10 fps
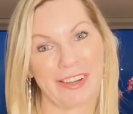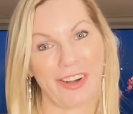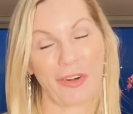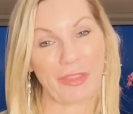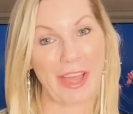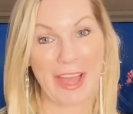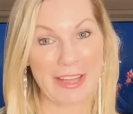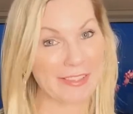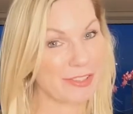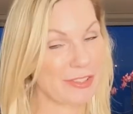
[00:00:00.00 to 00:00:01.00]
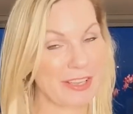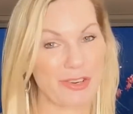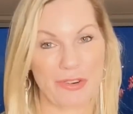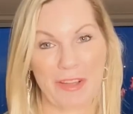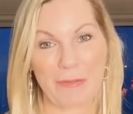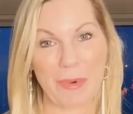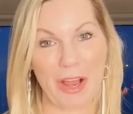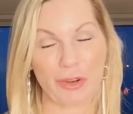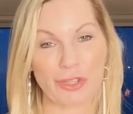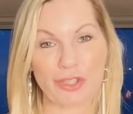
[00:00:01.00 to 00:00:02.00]
on their hands because they don't have a
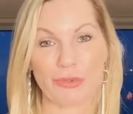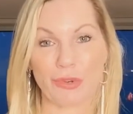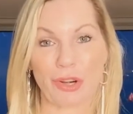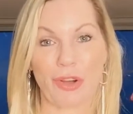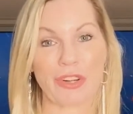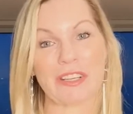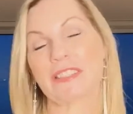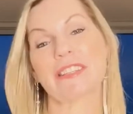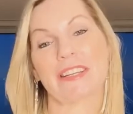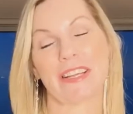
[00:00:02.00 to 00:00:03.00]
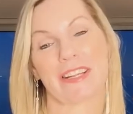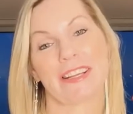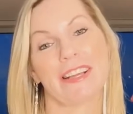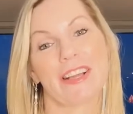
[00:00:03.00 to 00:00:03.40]
biological clock ticking.